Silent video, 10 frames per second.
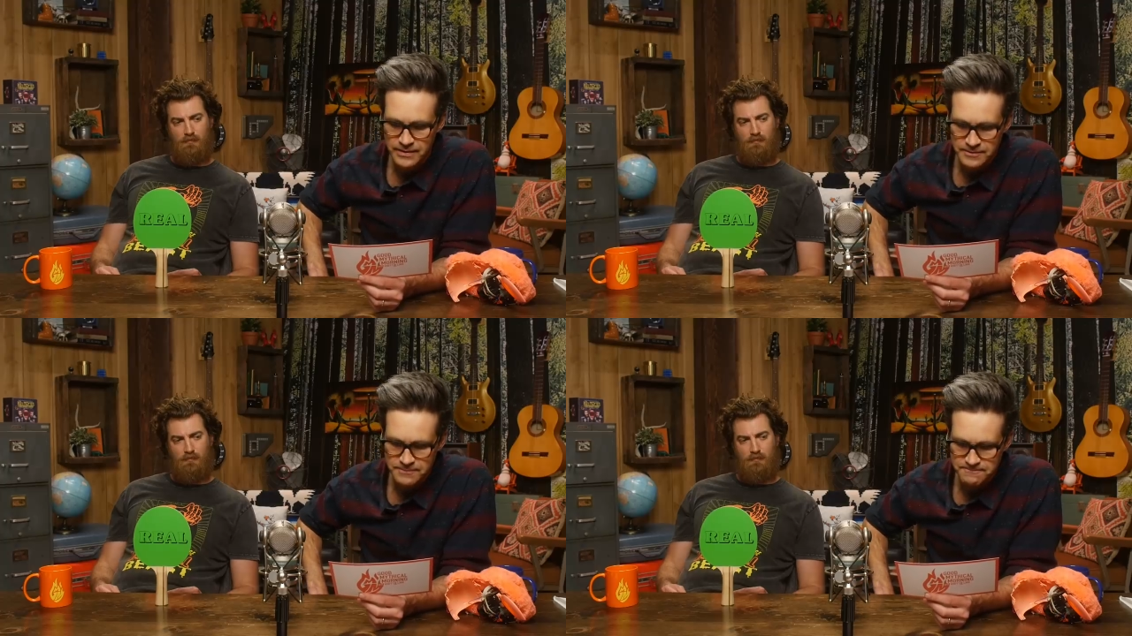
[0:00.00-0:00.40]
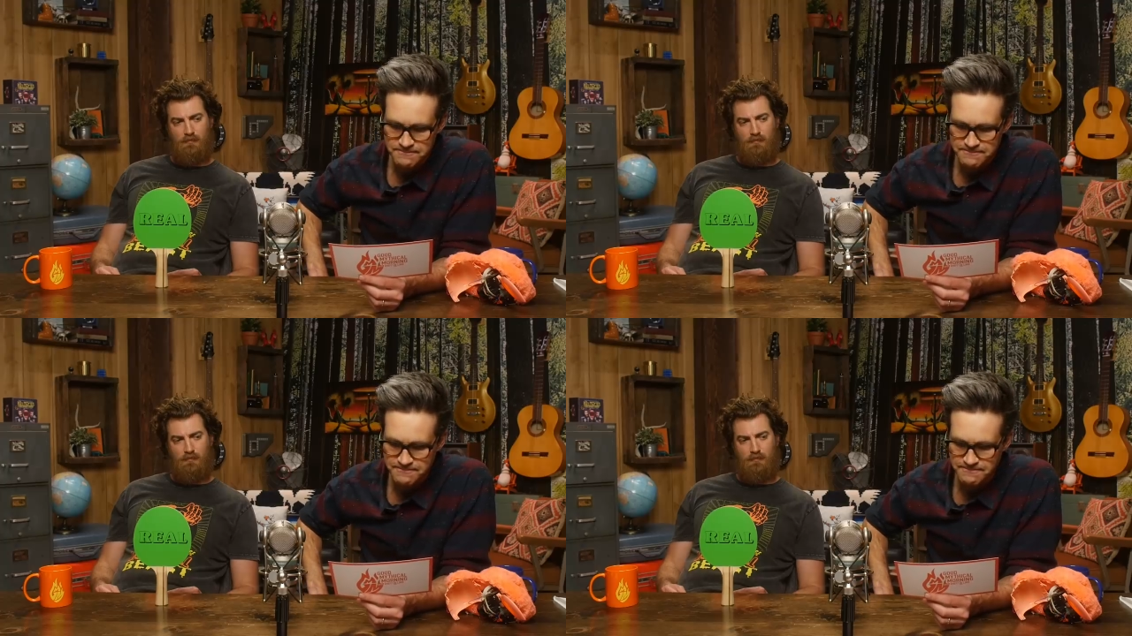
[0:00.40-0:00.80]

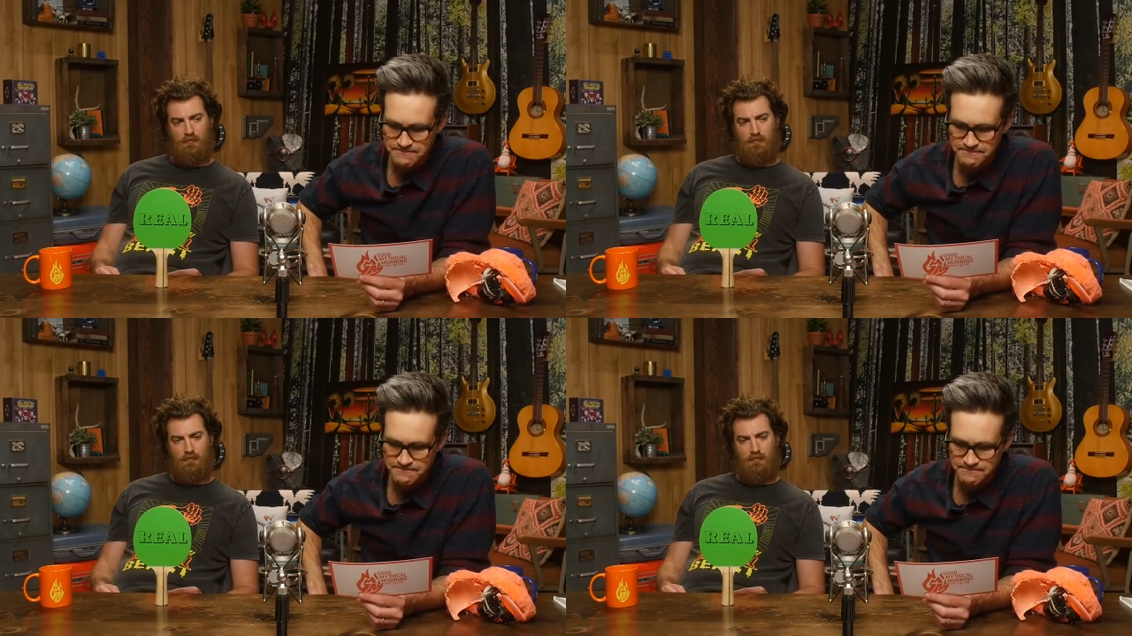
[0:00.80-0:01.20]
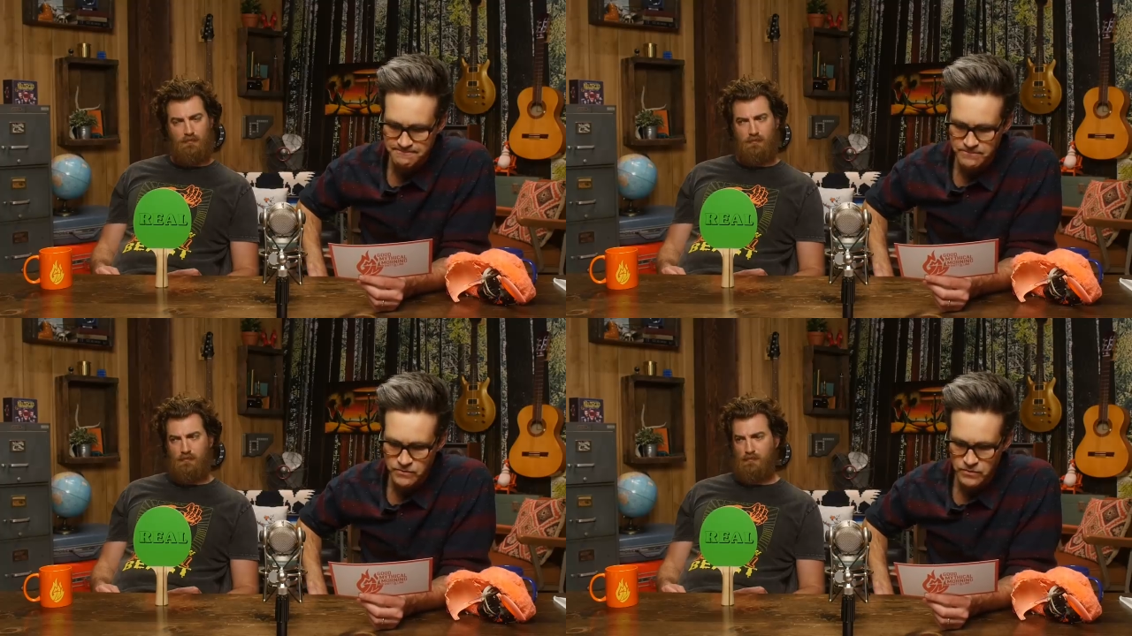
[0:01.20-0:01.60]
[no speech]